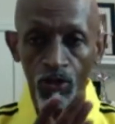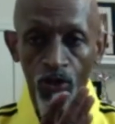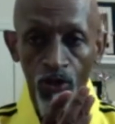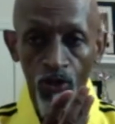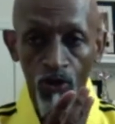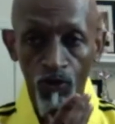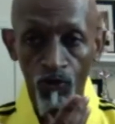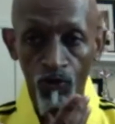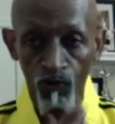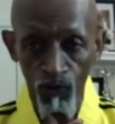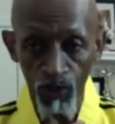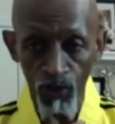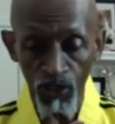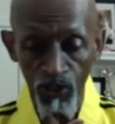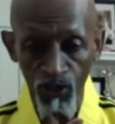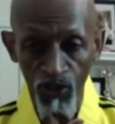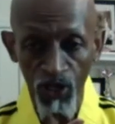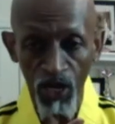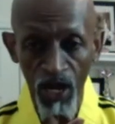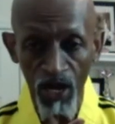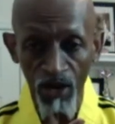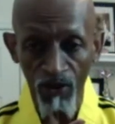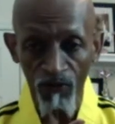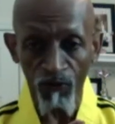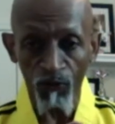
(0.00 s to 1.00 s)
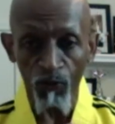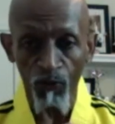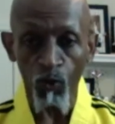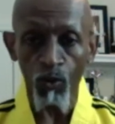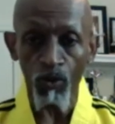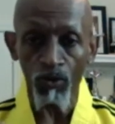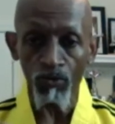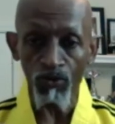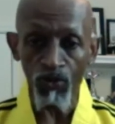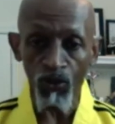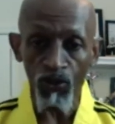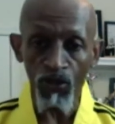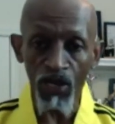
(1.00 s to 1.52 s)
wrist lock
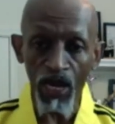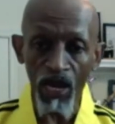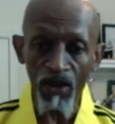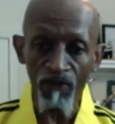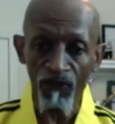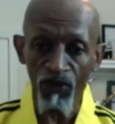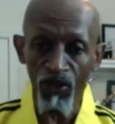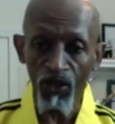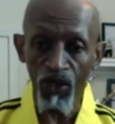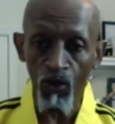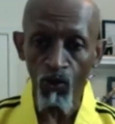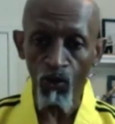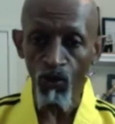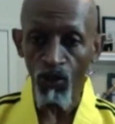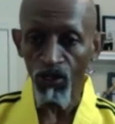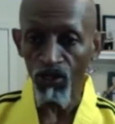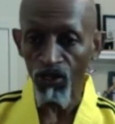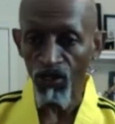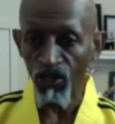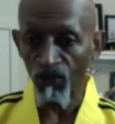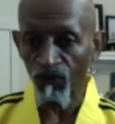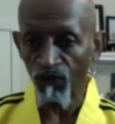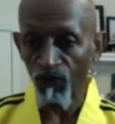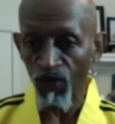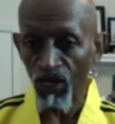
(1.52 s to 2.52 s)
forms. So you have to know the different